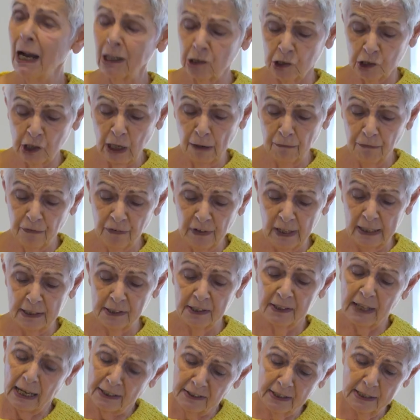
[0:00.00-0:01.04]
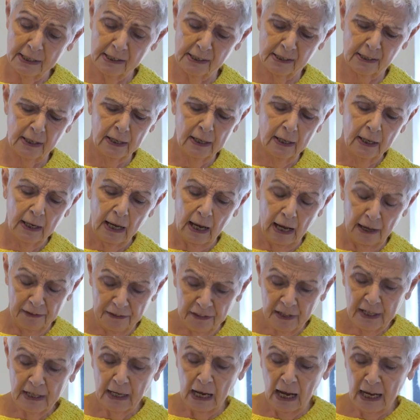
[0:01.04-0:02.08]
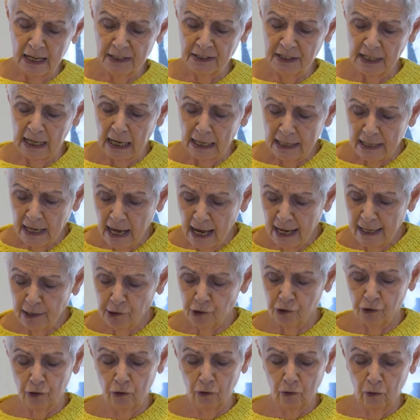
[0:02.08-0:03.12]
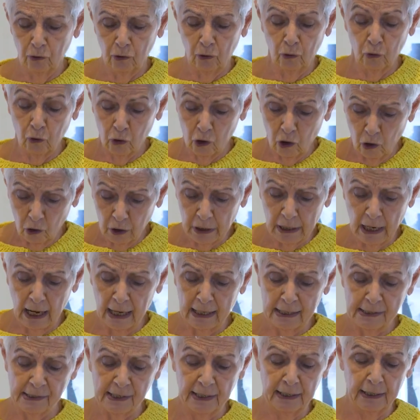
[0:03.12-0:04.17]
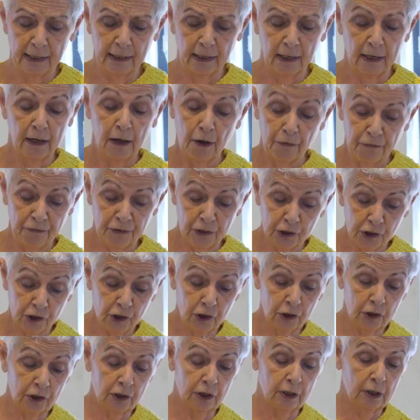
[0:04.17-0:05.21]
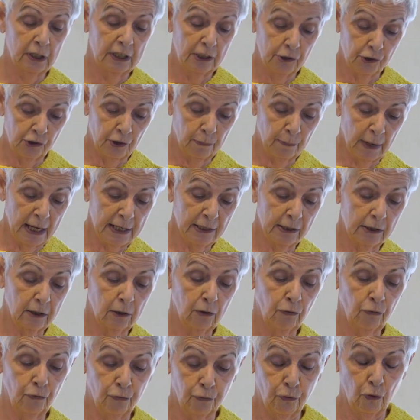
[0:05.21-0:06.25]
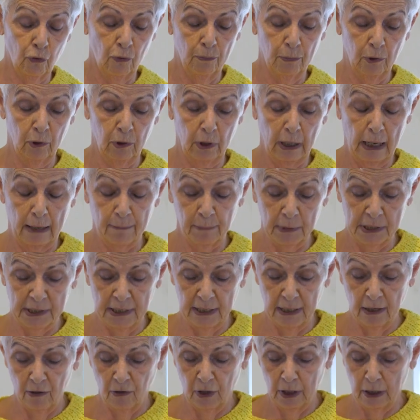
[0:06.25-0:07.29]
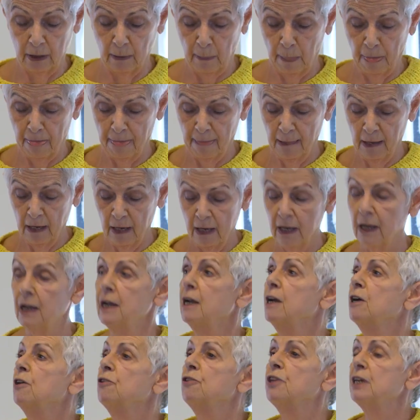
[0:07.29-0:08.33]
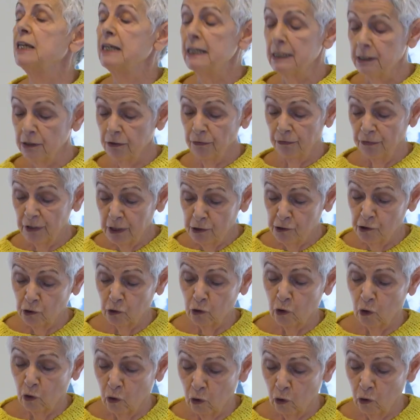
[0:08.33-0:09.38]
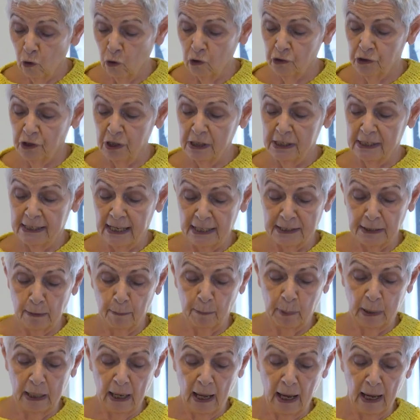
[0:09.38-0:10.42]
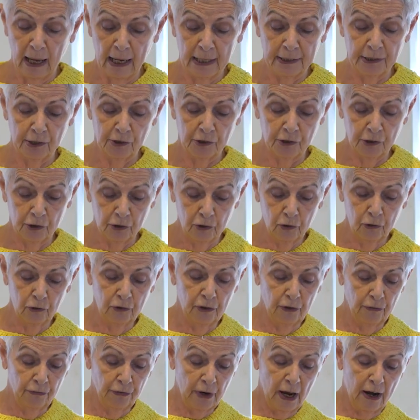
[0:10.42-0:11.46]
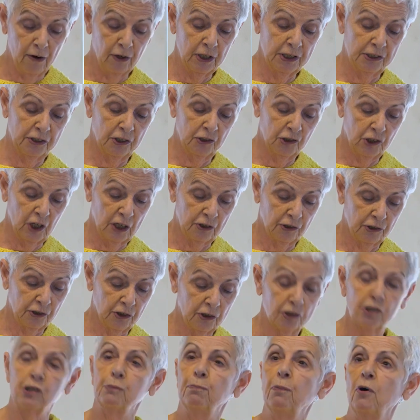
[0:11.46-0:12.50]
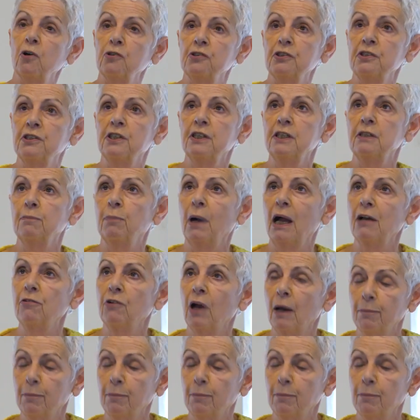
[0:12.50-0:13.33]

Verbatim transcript: Marshavit, that is, I think, ideational or cognizing, efficient, instrumental, formal, and material. The individual causes get applied to the various suggestions posited by